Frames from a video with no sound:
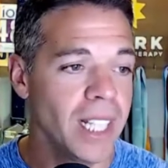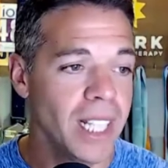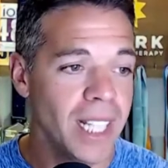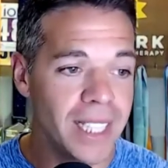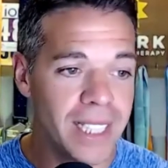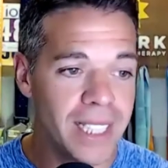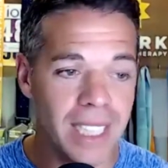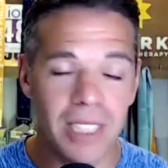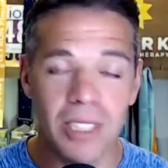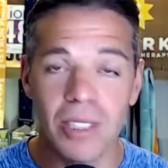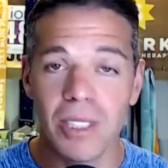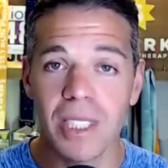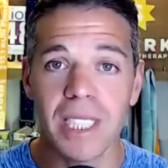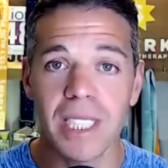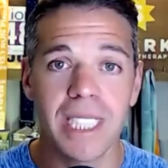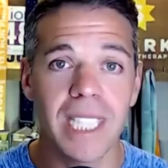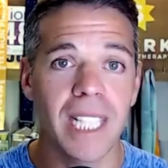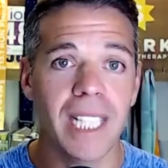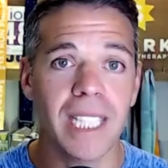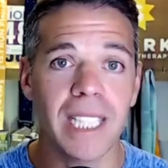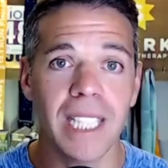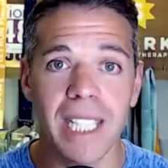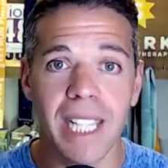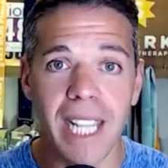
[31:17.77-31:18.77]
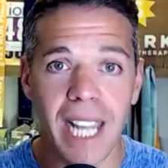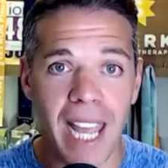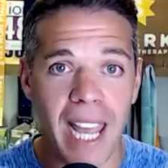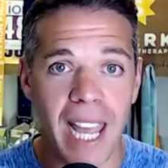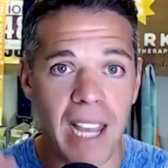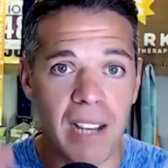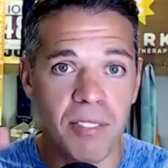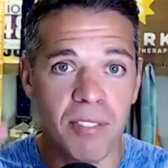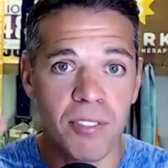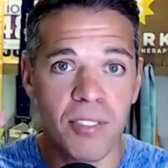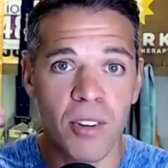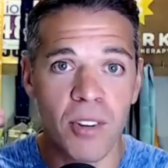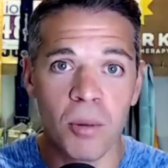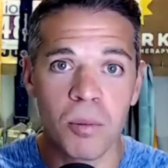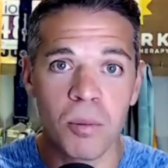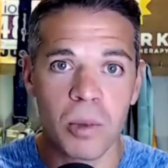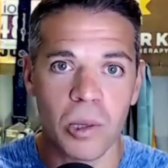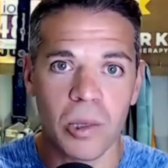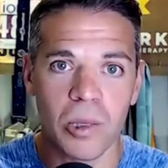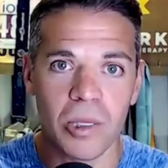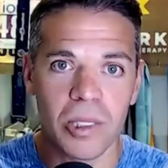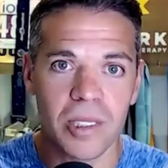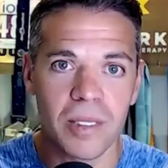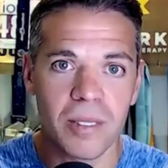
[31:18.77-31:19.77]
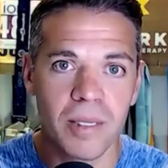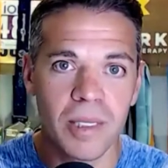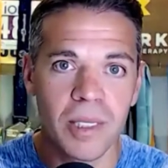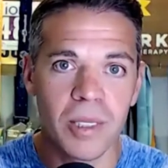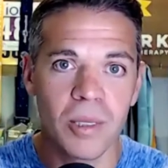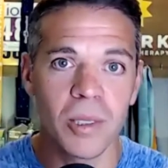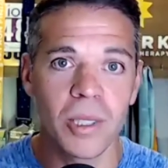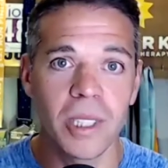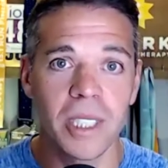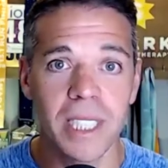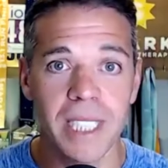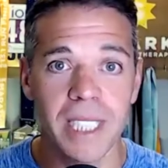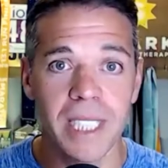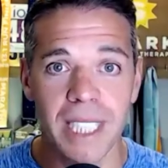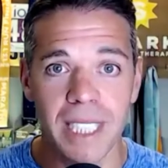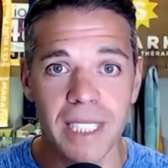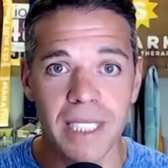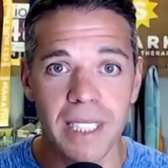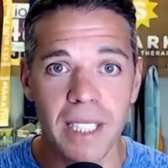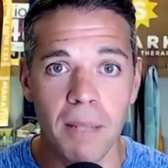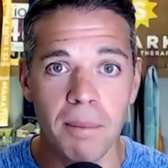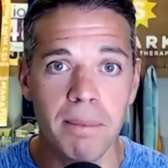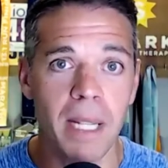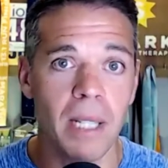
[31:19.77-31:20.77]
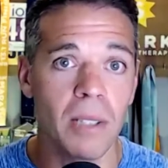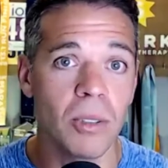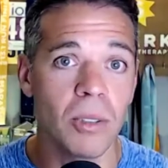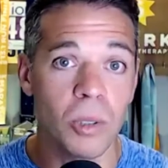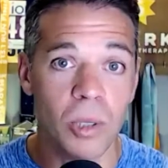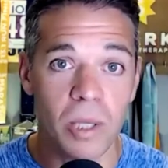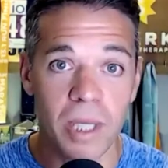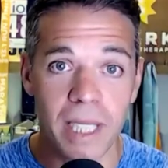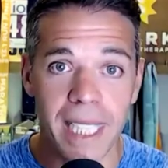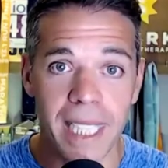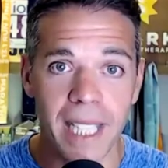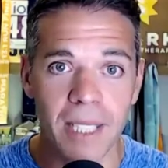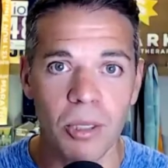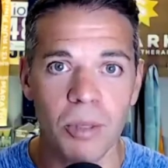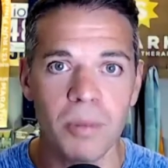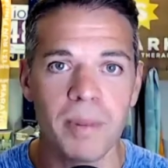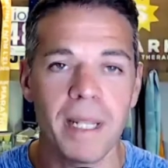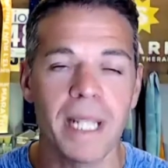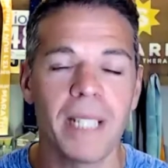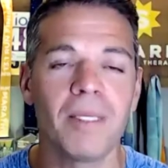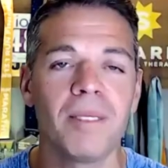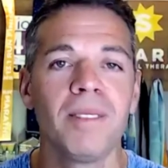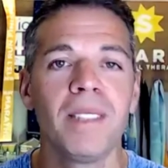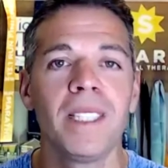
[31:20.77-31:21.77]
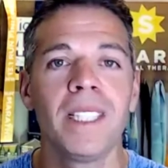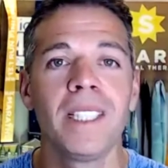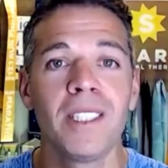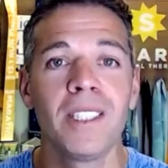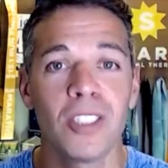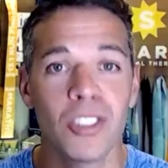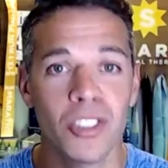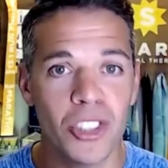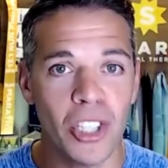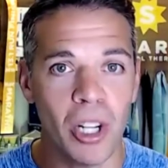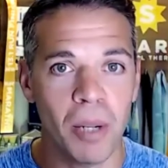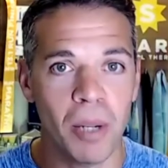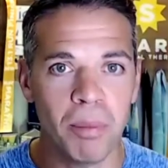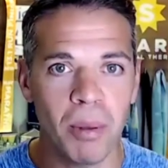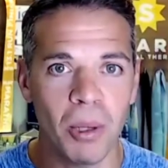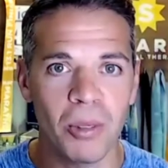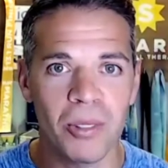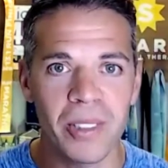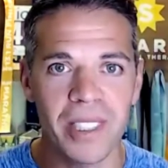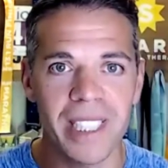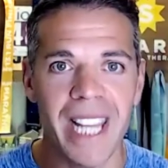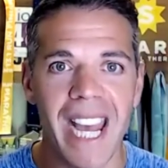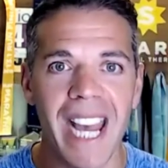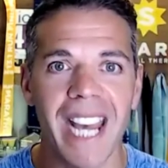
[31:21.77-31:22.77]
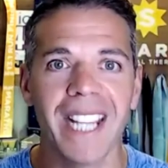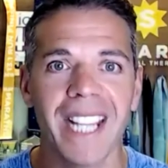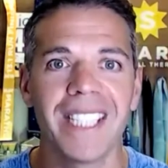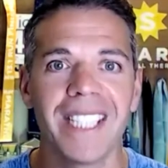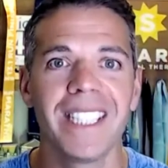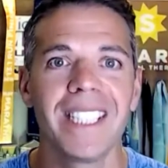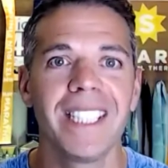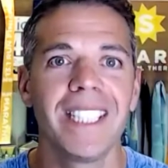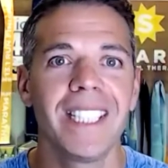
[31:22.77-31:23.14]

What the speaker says: And then you could take like a half foam roller, or you could take a dumbbell or a kettlebell, jump over that.